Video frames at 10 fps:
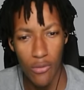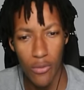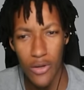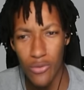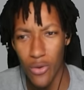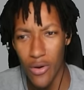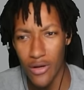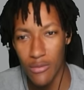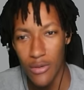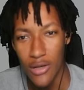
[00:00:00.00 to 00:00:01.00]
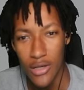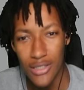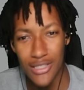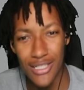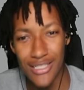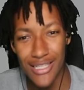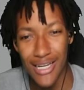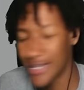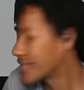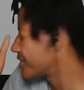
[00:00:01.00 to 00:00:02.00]
What are you talking about? Just
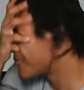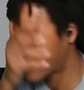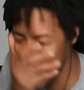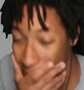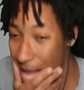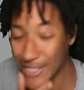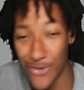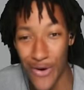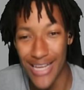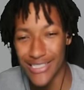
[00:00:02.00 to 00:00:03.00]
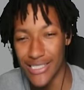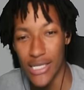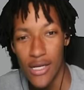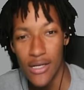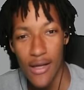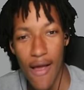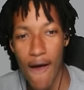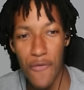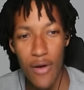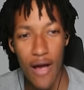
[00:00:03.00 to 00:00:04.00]
kidding. Your ass crazy.
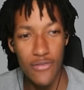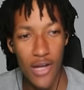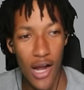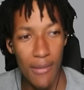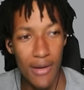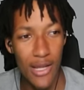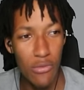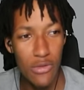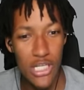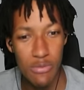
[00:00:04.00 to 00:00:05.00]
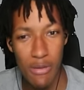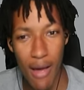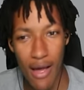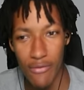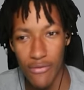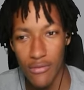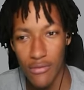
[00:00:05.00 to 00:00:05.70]
If you have time, can you teach me math?